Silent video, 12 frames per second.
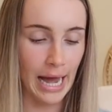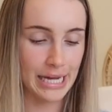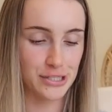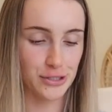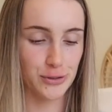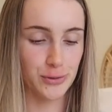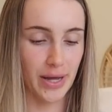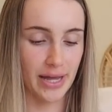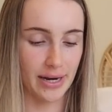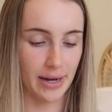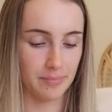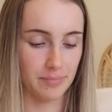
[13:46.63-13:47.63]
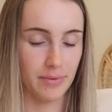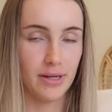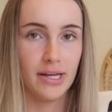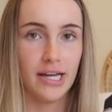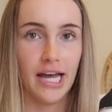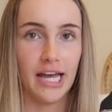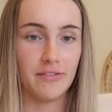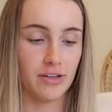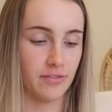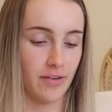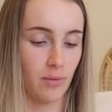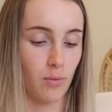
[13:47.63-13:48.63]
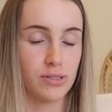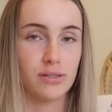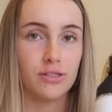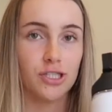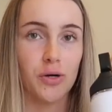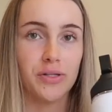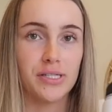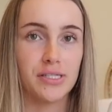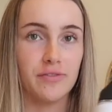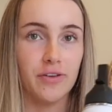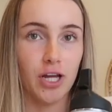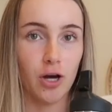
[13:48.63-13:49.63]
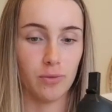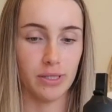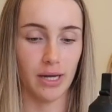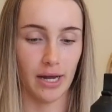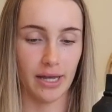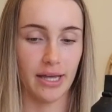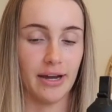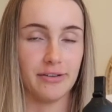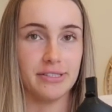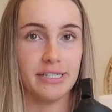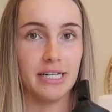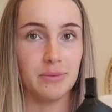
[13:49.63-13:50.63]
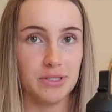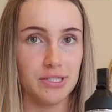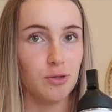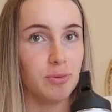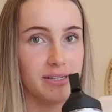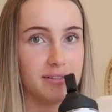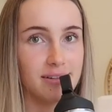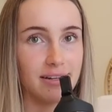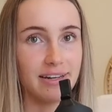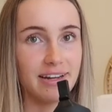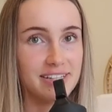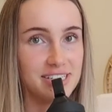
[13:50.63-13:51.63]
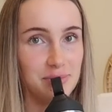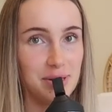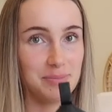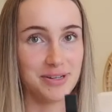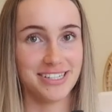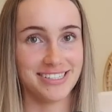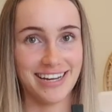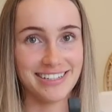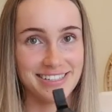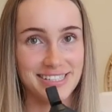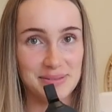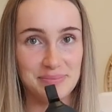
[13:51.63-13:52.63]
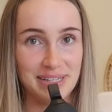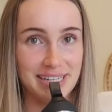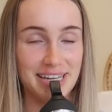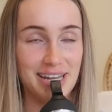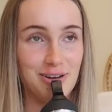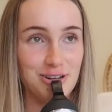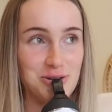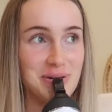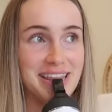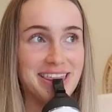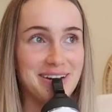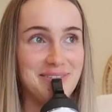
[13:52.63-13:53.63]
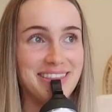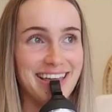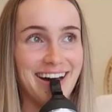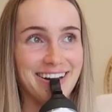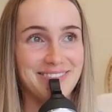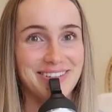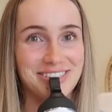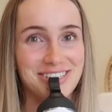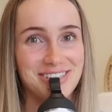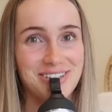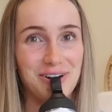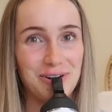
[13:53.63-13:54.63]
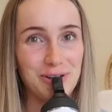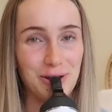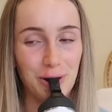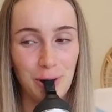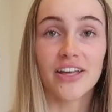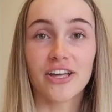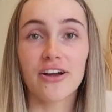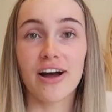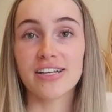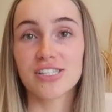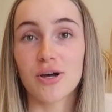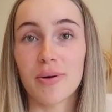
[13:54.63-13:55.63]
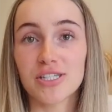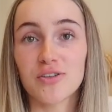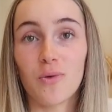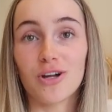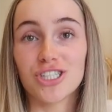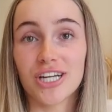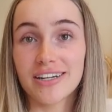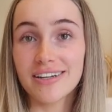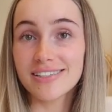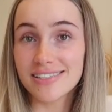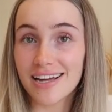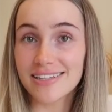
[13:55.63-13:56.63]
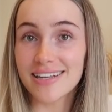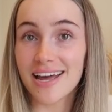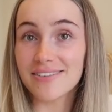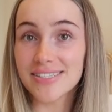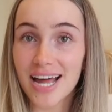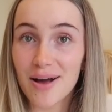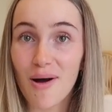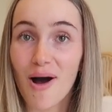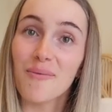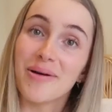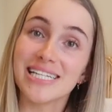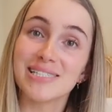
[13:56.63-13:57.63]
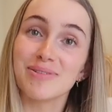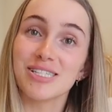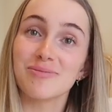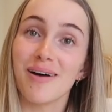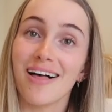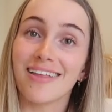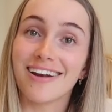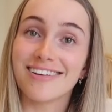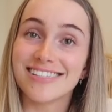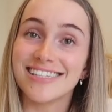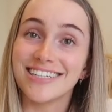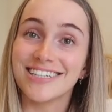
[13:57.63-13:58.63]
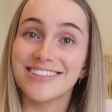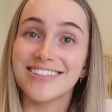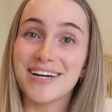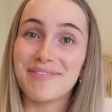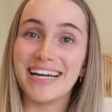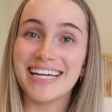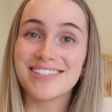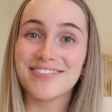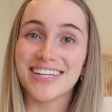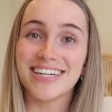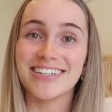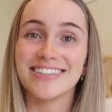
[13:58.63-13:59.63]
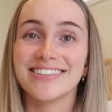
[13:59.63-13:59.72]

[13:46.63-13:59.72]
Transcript: do, and even if I wasn't showing this in the video, I can guarantee it would still be sitting next to me because I just simply cannot do anything without it, which is not good. Thank you guys so much for watching. Stay safe, stay well, make someone smile, and I'll see you in my next video.